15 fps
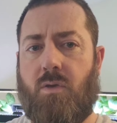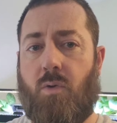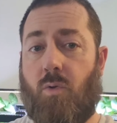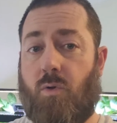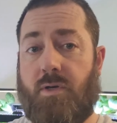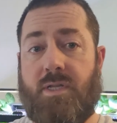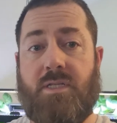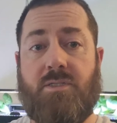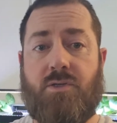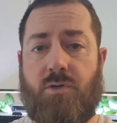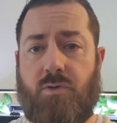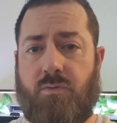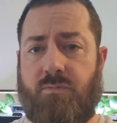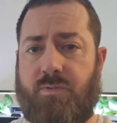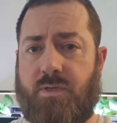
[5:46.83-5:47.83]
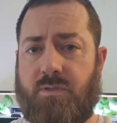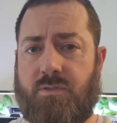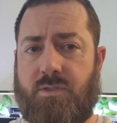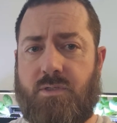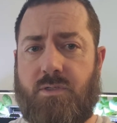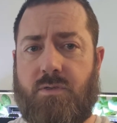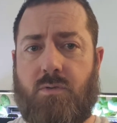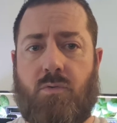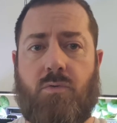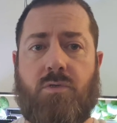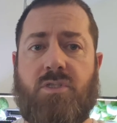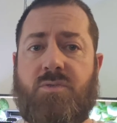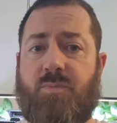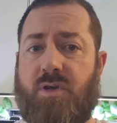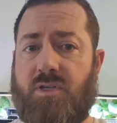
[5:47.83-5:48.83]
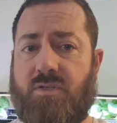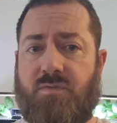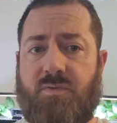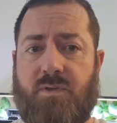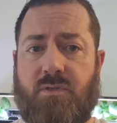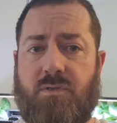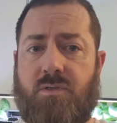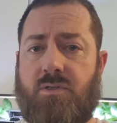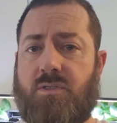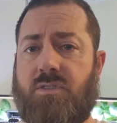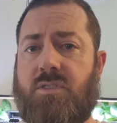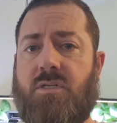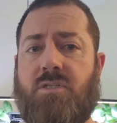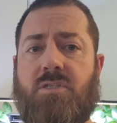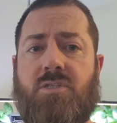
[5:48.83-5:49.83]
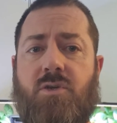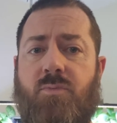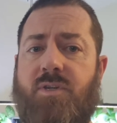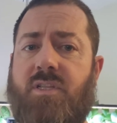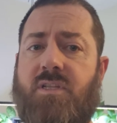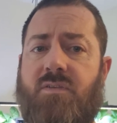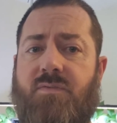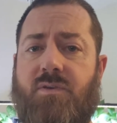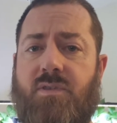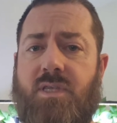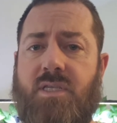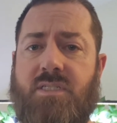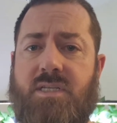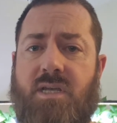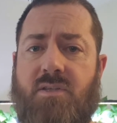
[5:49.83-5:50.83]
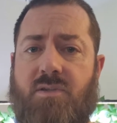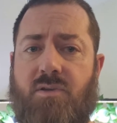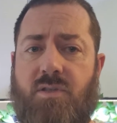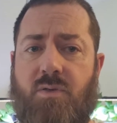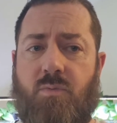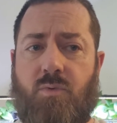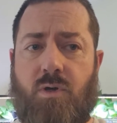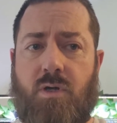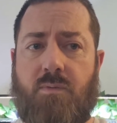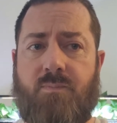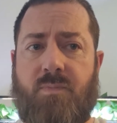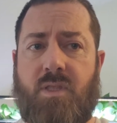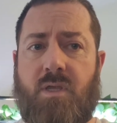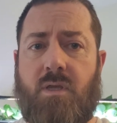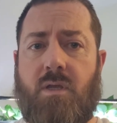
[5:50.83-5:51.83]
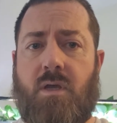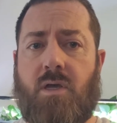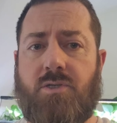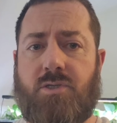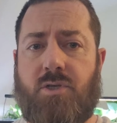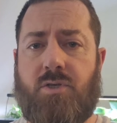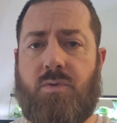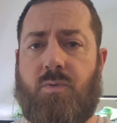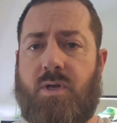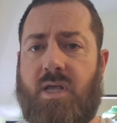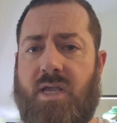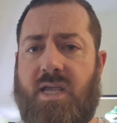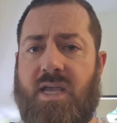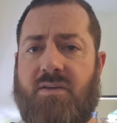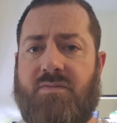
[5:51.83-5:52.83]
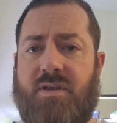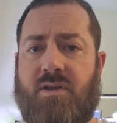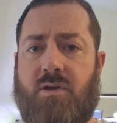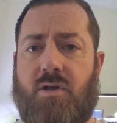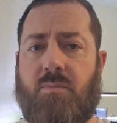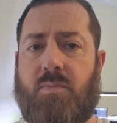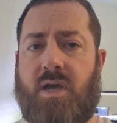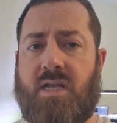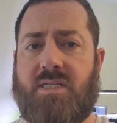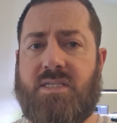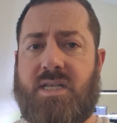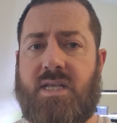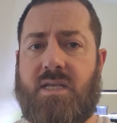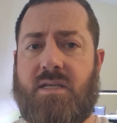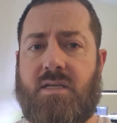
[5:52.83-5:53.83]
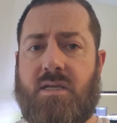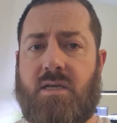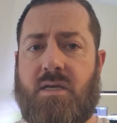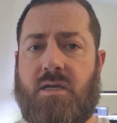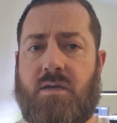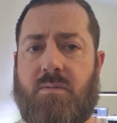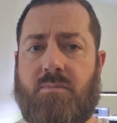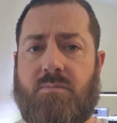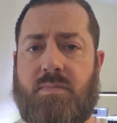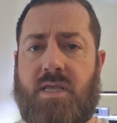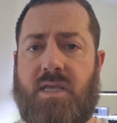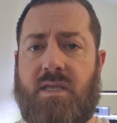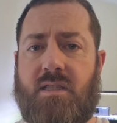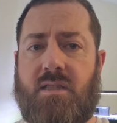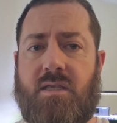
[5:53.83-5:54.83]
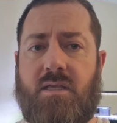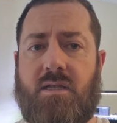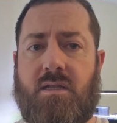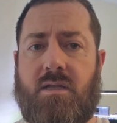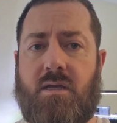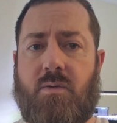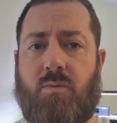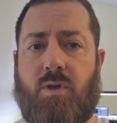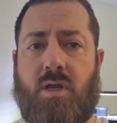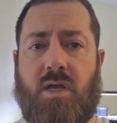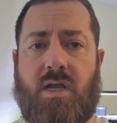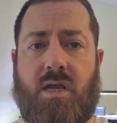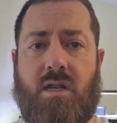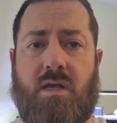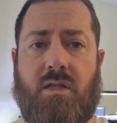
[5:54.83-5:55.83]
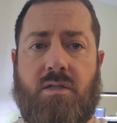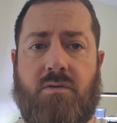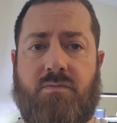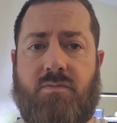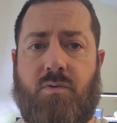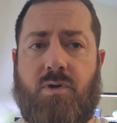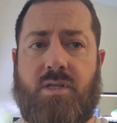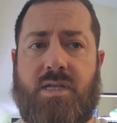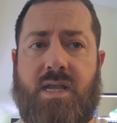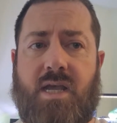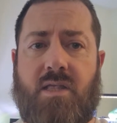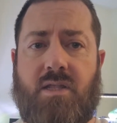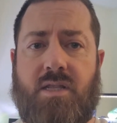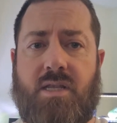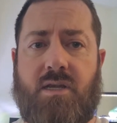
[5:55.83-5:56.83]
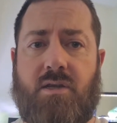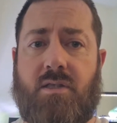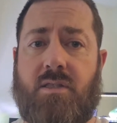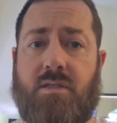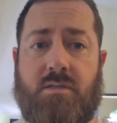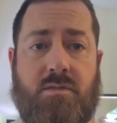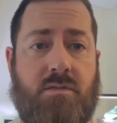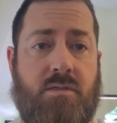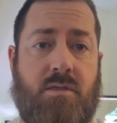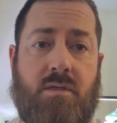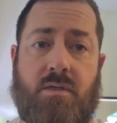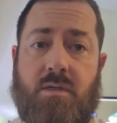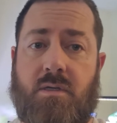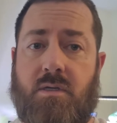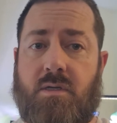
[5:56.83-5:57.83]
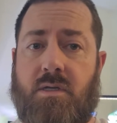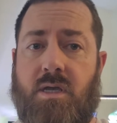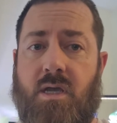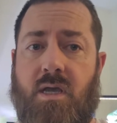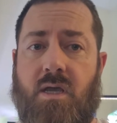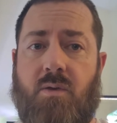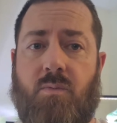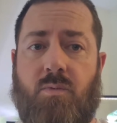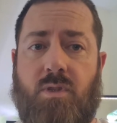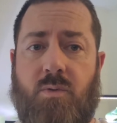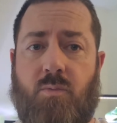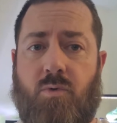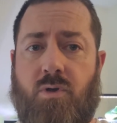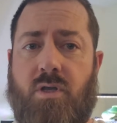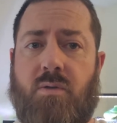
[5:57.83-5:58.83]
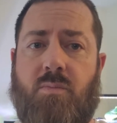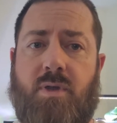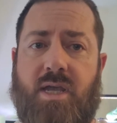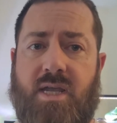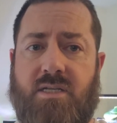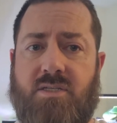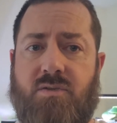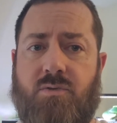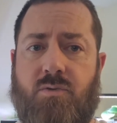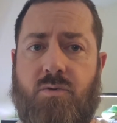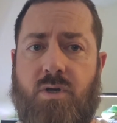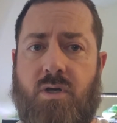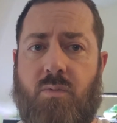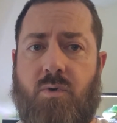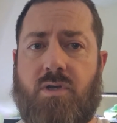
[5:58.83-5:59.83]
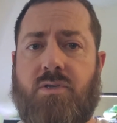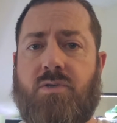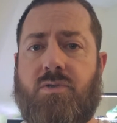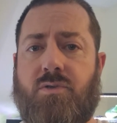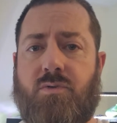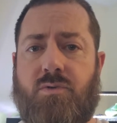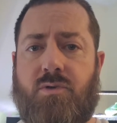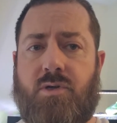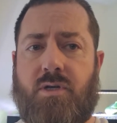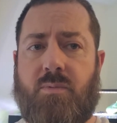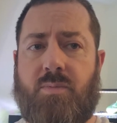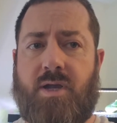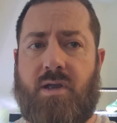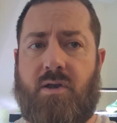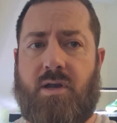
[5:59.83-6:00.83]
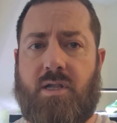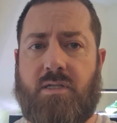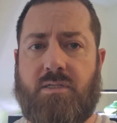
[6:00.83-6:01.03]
or an internal filter, or sponge filters. There's so many different things out there that work. I'll show you what I have here on my tank, and then what I got on the 40 gallon here, and then we'll go back to what you do during a power